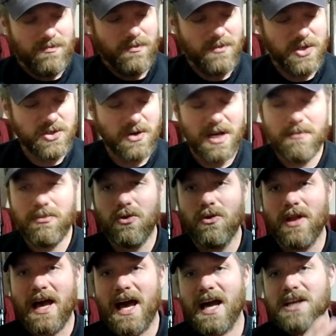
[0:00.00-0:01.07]
straight
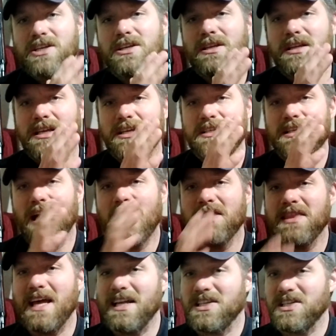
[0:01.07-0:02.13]
pull action is
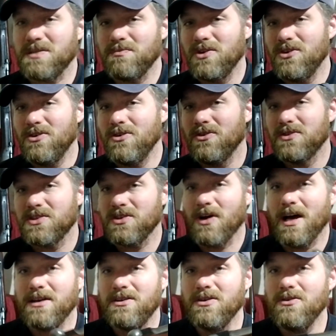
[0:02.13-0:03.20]
not that smooth, so
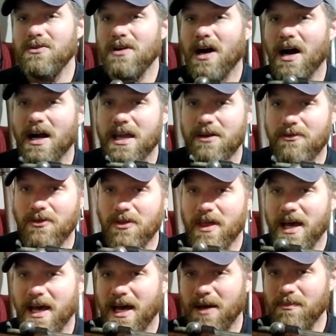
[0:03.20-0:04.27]
I do knock it for
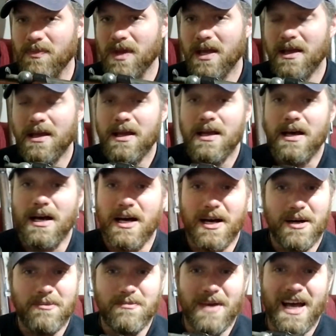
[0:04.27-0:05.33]
that.
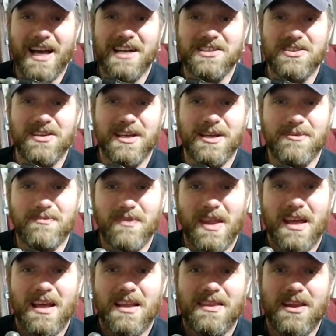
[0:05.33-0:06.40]
Actually,
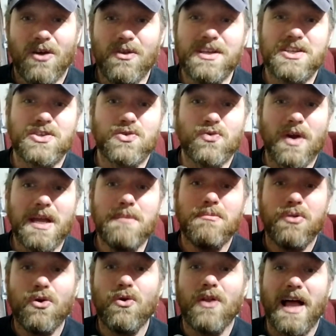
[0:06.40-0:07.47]
the only straight
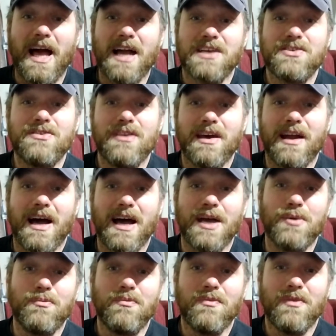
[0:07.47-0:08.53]
pull action that
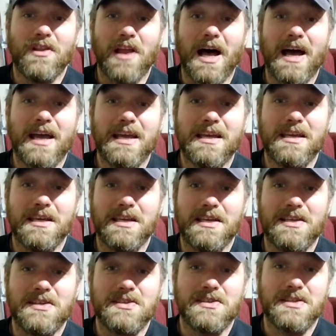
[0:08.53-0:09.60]
I like
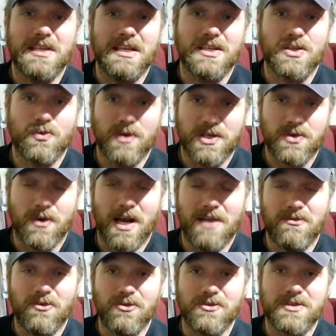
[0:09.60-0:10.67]
is the Swiss
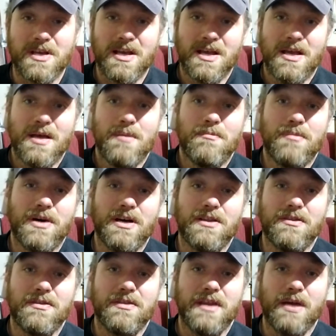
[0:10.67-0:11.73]
rifles,
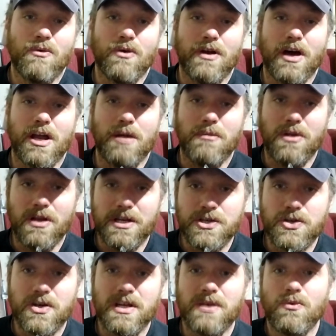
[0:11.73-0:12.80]
but they were not a
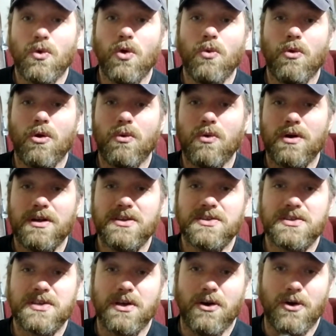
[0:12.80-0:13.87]
belligerent in World War I,
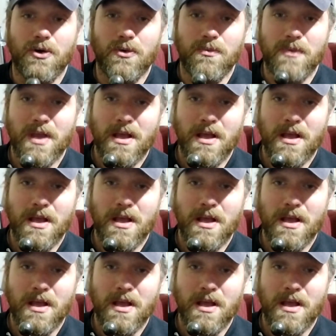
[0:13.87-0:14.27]
so